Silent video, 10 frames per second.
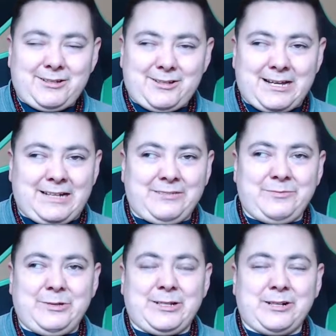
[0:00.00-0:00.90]
kind of
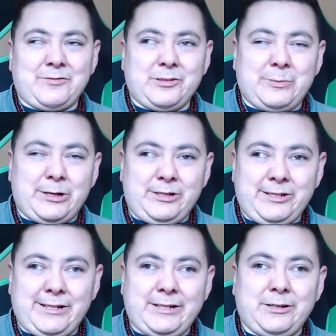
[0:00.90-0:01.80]
be careful about your
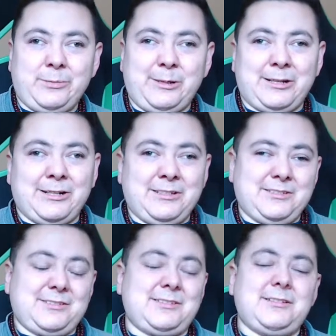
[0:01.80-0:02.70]
ego
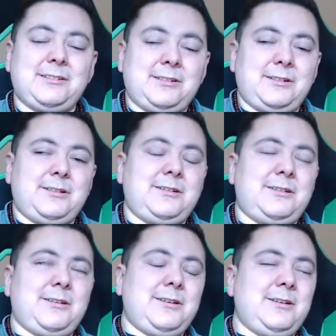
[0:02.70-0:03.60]
because
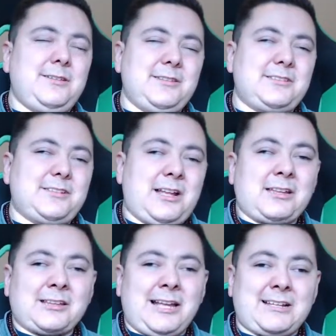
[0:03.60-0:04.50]
the
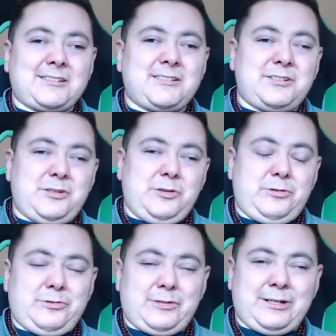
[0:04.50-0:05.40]
sun likes
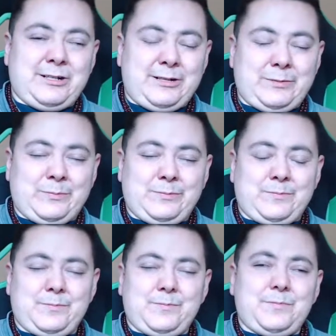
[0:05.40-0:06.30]
to um,